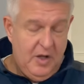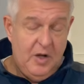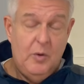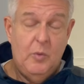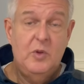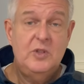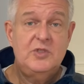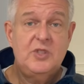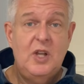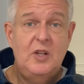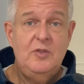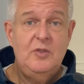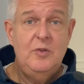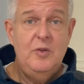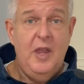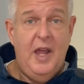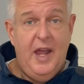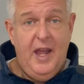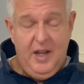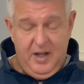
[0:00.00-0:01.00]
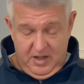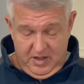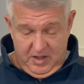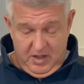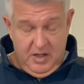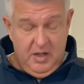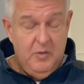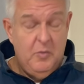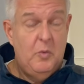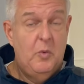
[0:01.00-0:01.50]
Once I do that,
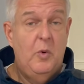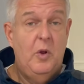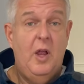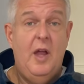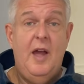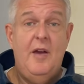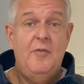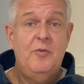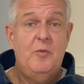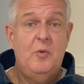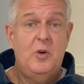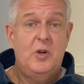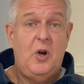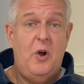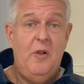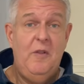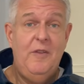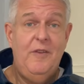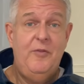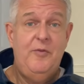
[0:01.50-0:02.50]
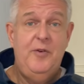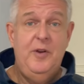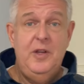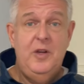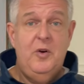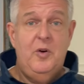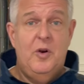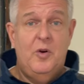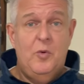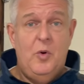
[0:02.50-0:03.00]
we'll call this
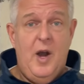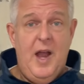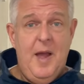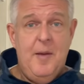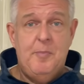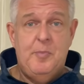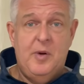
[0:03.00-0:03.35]
video a wrap.